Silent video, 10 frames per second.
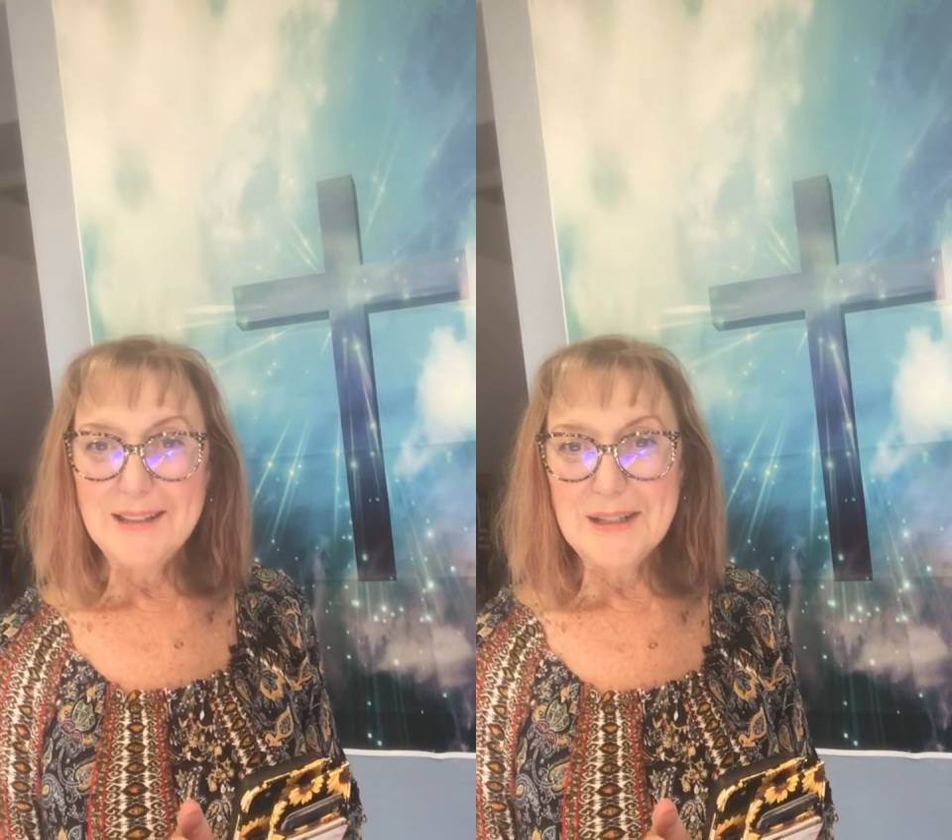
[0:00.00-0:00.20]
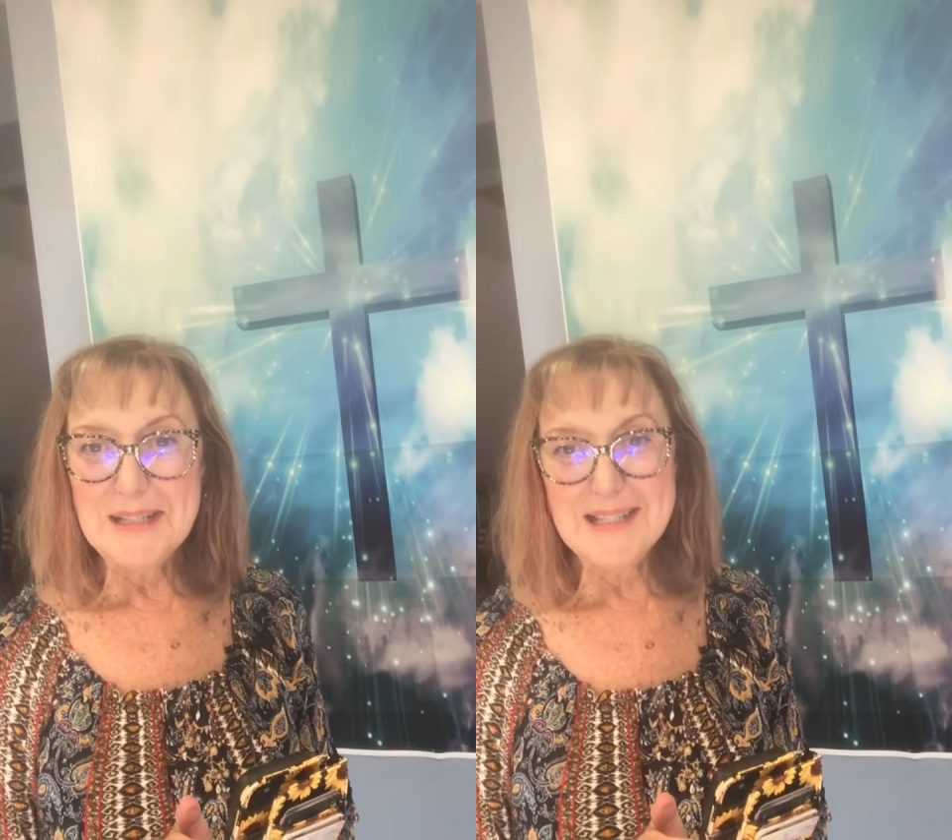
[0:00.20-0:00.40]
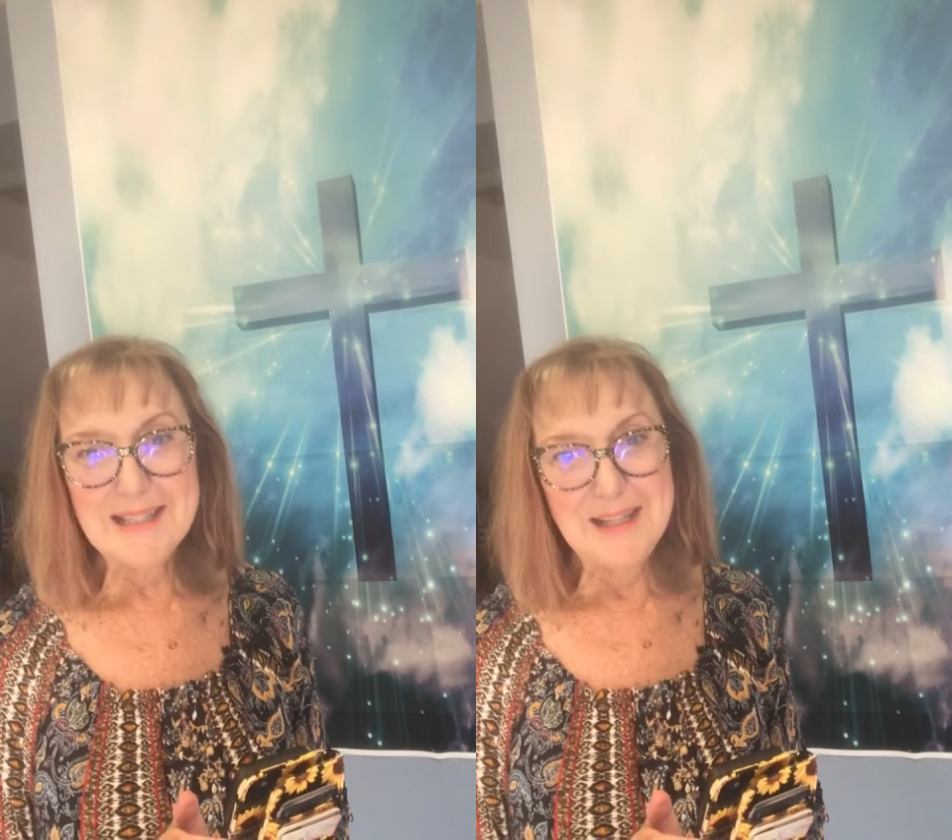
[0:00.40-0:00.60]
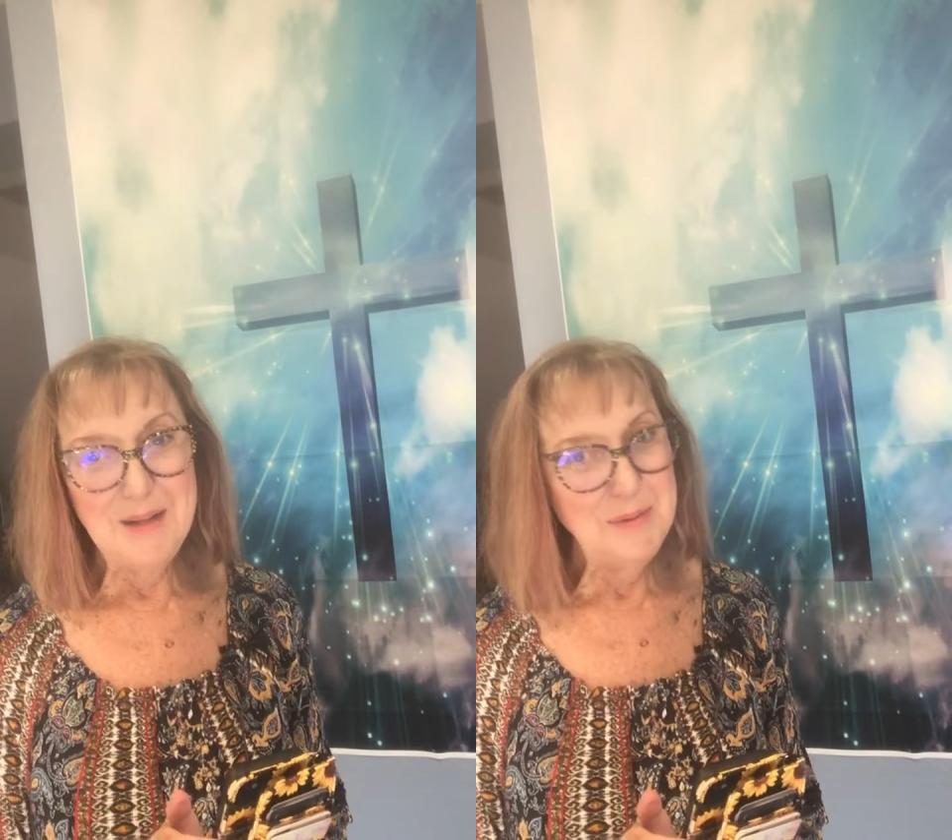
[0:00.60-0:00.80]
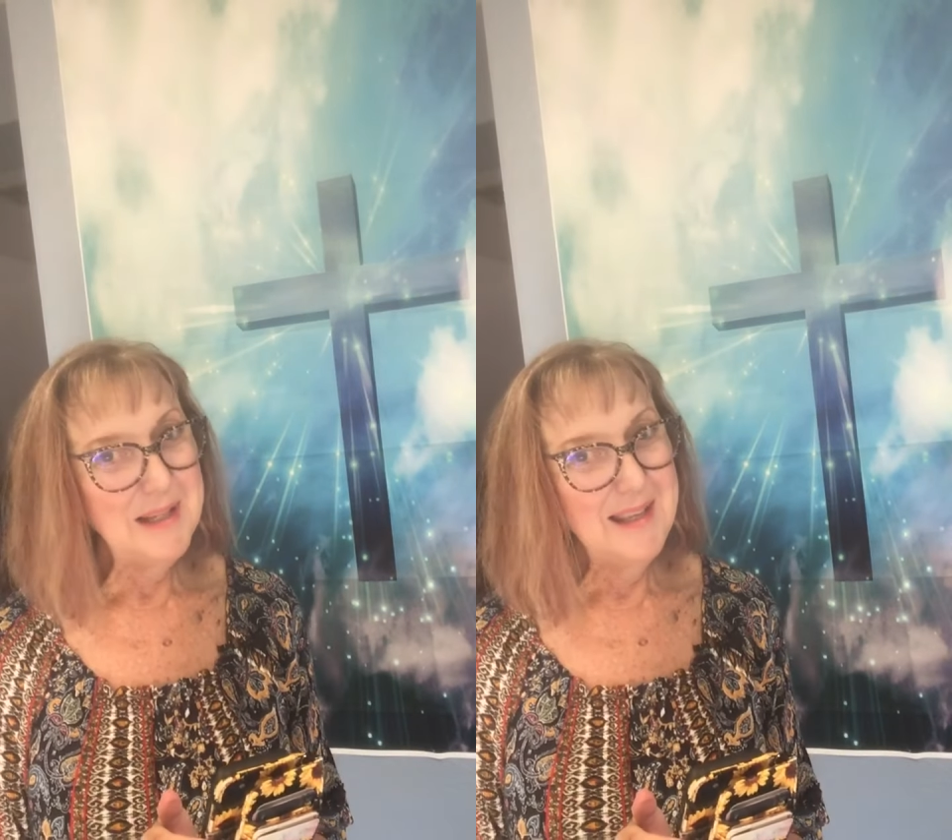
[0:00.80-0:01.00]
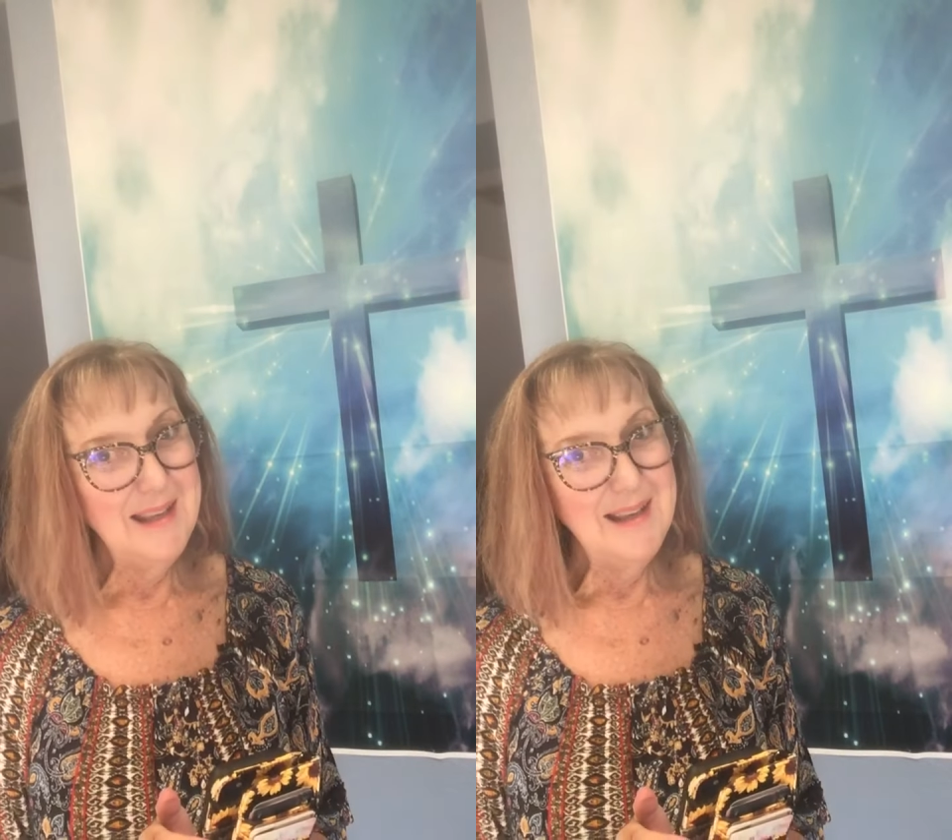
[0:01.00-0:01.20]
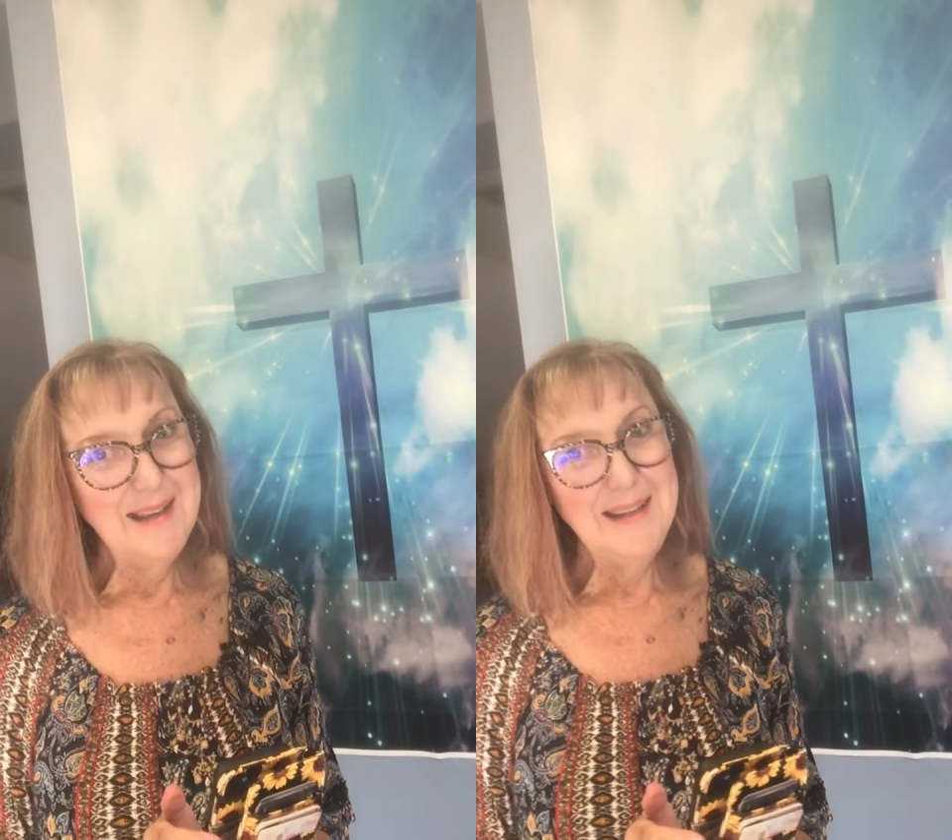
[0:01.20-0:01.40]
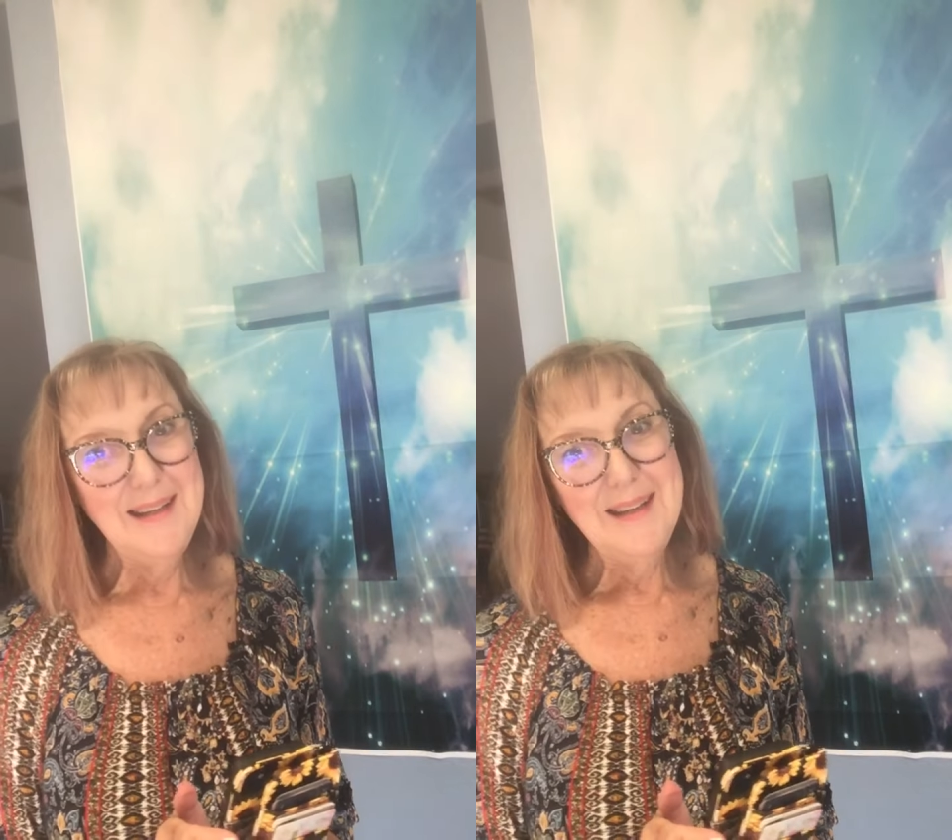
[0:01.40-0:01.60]
Good to see you
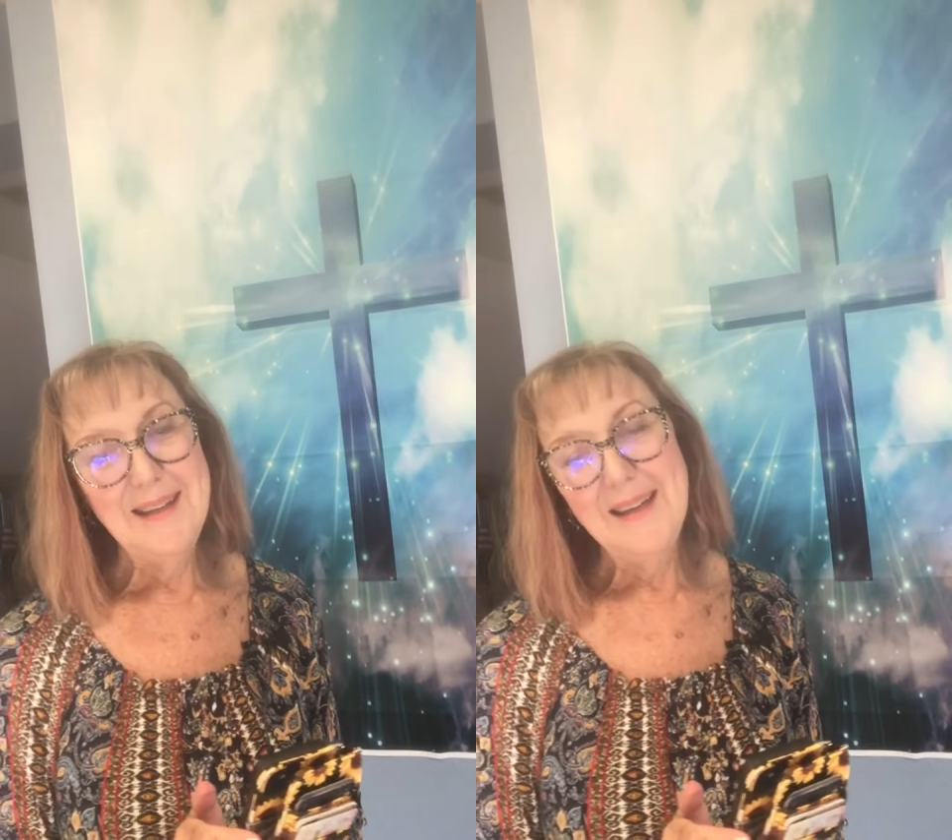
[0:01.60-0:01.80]
again.